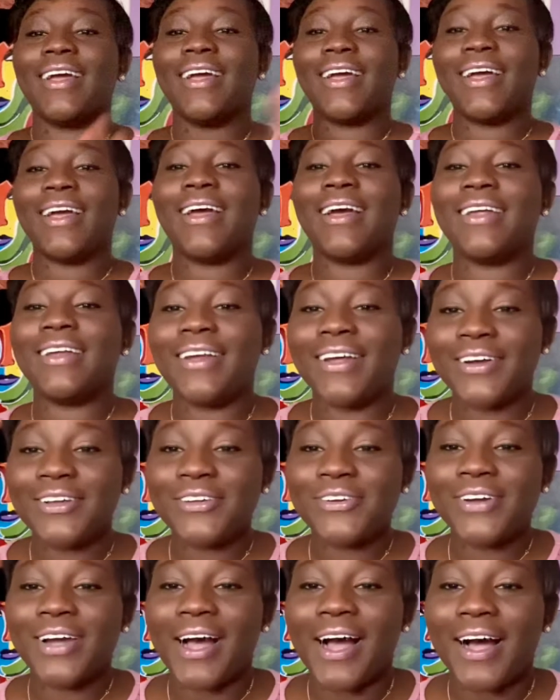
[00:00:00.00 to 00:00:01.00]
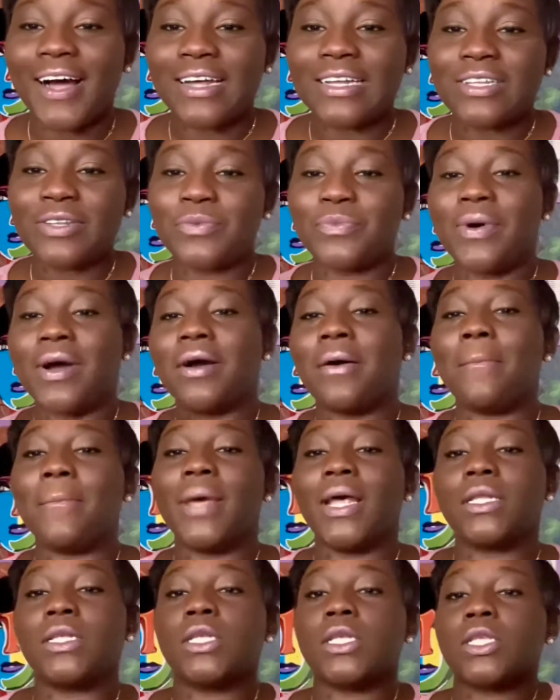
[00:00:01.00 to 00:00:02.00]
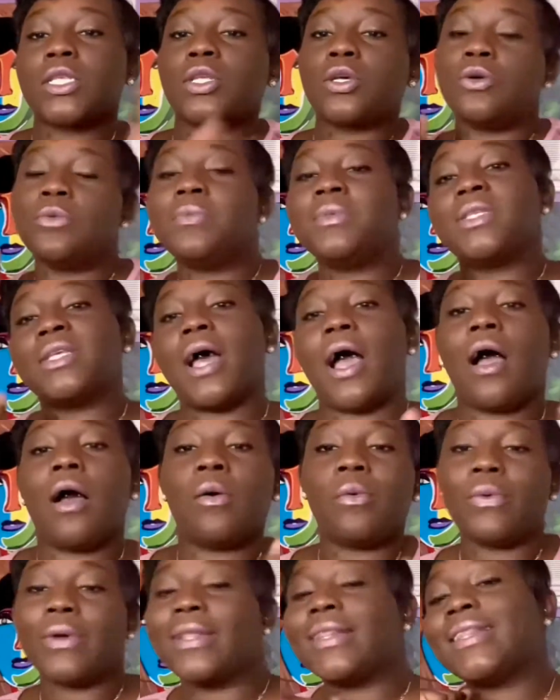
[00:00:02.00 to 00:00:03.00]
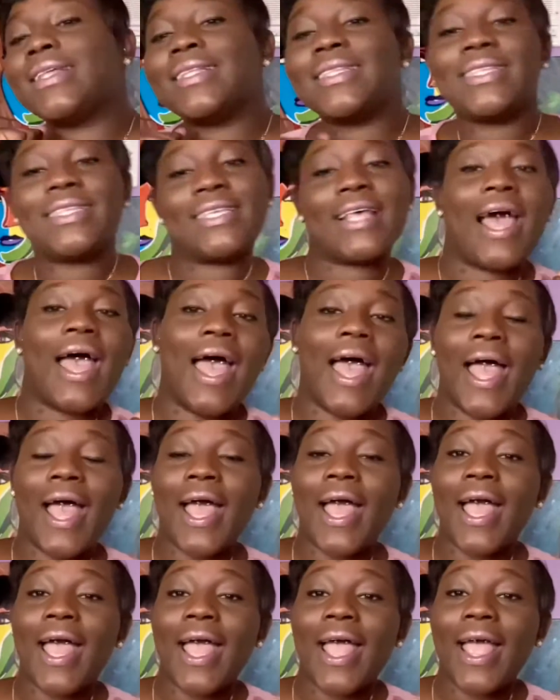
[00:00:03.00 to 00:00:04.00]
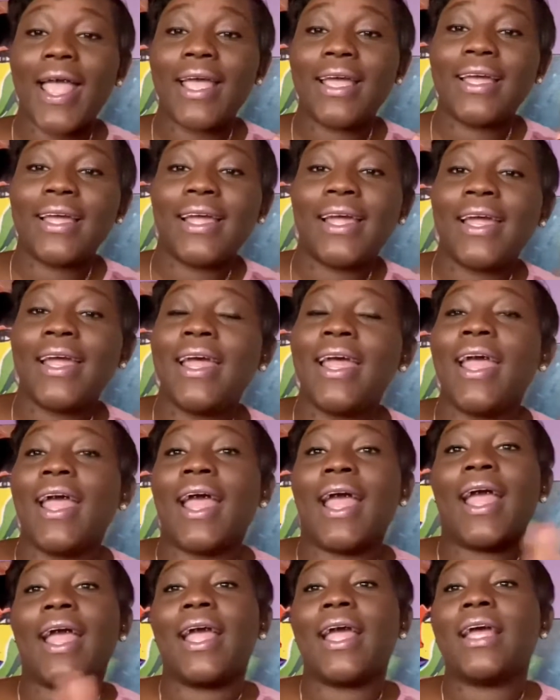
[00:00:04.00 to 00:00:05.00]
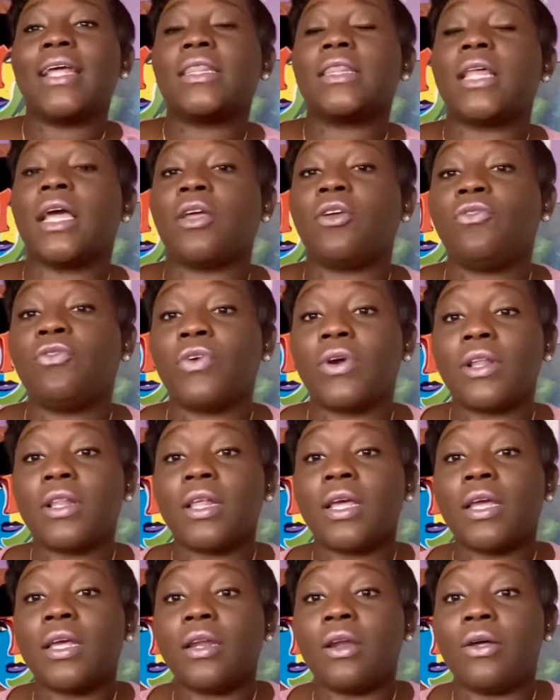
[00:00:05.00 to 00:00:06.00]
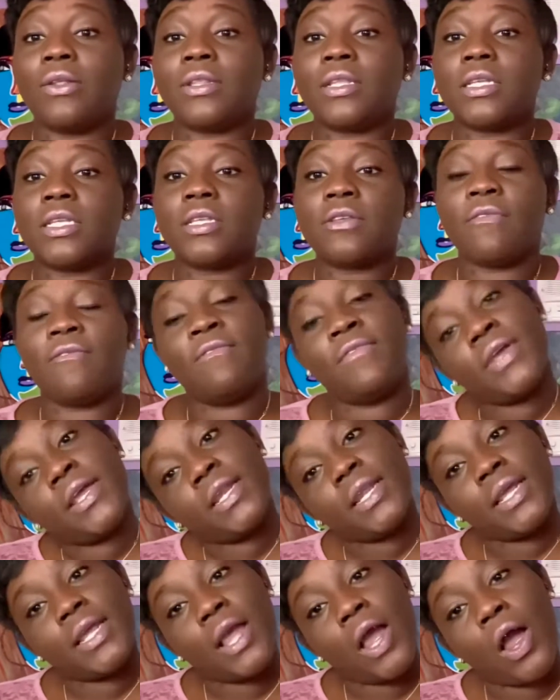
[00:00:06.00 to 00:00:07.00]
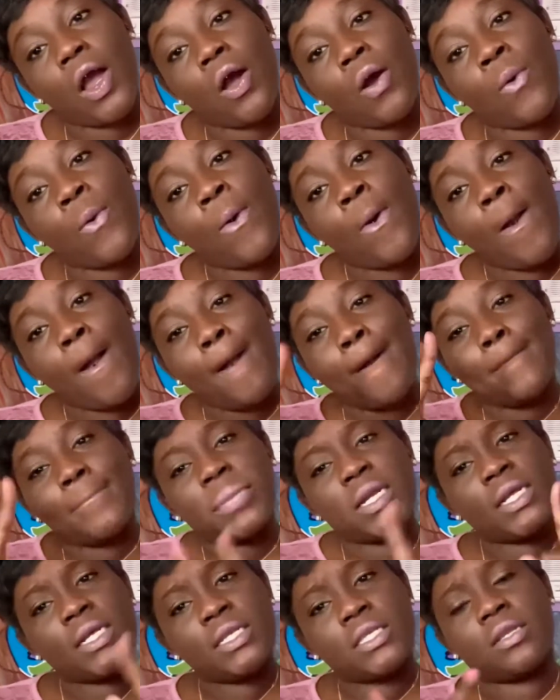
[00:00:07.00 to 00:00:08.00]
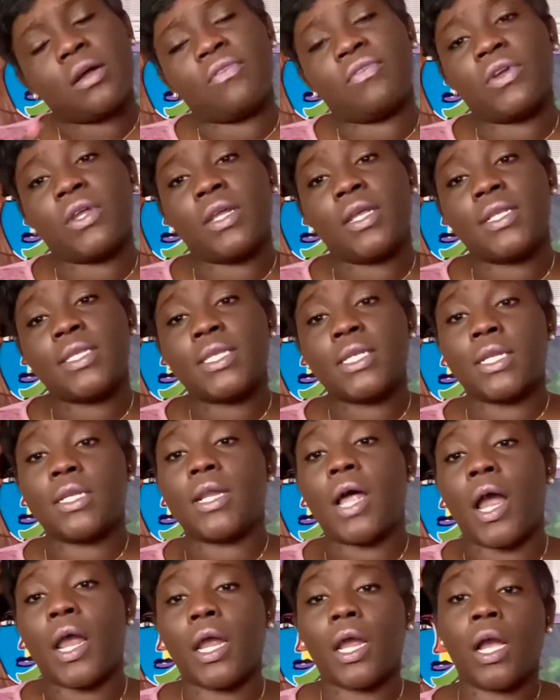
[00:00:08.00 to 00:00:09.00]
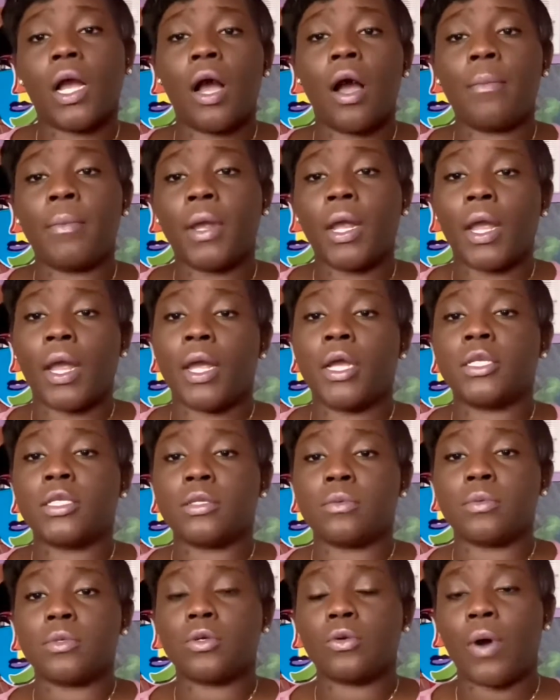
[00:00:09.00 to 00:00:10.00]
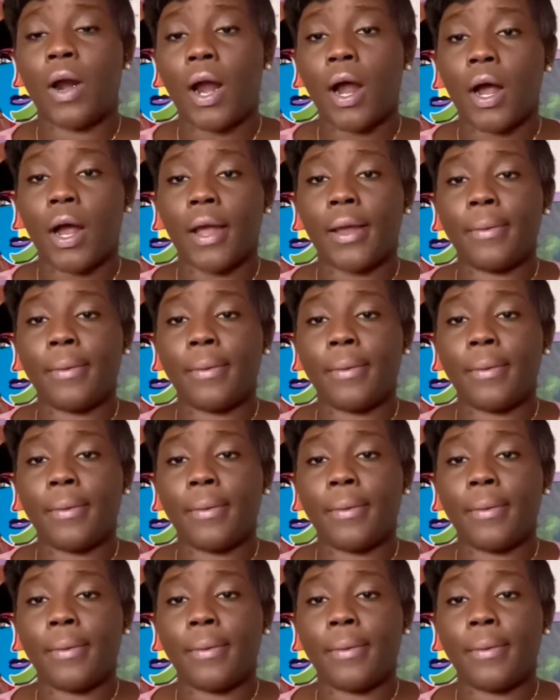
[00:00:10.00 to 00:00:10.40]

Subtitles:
Hello you guys, welcome back to Scoop Time with Tay, and thank you for clicking on this video. Please don't forget to like, comment, and subscribe,